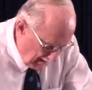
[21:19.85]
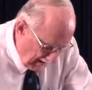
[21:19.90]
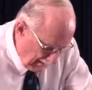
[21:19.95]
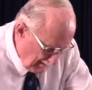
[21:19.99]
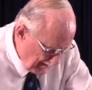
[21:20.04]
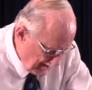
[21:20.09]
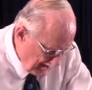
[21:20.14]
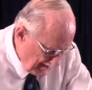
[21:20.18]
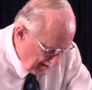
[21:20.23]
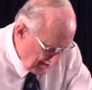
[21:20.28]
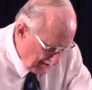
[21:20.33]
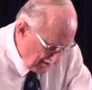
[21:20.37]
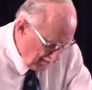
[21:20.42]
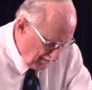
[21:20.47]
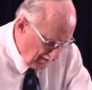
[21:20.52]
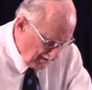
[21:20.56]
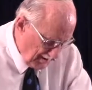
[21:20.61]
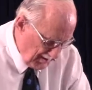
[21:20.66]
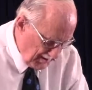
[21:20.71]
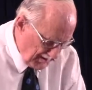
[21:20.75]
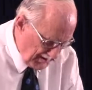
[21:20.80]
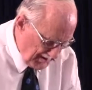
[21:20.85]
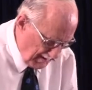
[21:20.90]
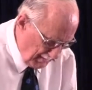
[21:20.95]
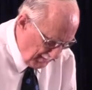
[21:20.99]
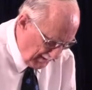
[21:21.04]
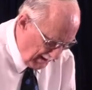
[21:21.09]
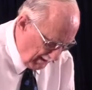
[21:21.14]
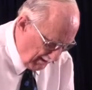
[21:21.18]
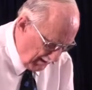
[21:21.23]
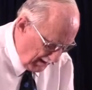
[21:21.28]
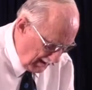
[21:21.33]
You know, I was a student in the
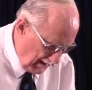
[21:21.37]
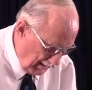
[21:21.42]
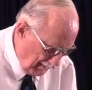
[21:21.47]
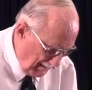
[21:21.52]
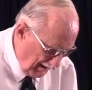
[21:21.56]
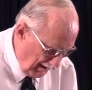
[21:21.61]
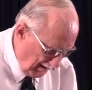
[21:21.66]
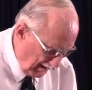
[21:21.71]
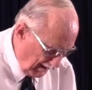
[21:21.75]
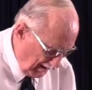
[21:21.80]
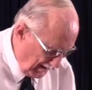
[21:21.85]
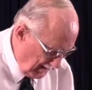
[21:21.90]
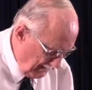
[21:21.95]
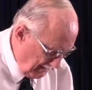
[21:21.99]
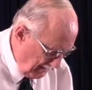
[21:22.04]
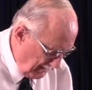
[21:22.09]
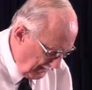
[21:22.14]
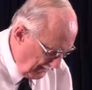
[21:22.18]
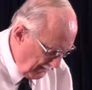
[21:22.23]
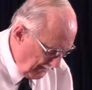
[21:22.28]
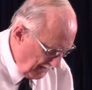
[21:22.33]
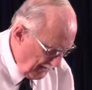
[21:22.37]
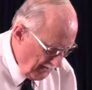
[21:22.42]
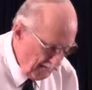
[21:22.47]
seminary in America,